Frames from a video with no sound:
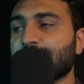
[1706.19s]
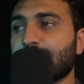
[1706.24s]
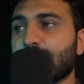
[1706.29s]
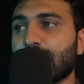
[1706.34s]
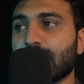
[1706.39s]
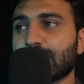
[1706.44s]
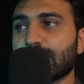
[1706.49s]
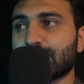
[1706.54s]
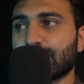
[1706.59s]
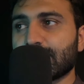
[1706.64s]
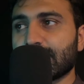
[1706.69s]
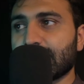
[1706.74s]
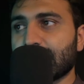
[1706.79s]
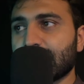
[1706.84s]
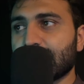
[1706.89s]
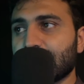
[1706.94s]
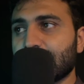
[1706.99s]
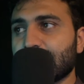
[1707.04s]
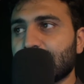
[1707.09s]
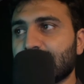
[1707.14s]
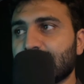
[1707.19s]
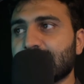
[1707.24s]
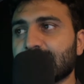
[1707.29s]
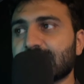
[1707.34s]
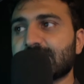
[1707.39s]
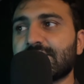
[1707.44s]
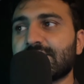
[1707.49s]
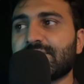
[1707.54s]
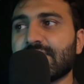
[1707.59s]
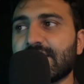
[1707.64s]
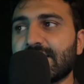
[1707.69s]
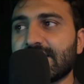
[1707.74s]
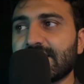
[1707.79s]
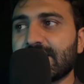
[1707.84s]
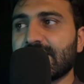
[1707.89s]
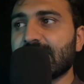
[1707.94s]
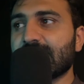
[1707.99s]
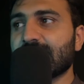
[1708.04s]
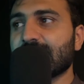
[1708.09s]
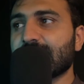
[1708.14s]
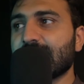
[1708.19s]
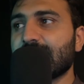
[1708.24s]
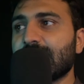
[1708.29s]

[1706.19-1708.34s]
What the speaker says: Oh sorry, just defining here,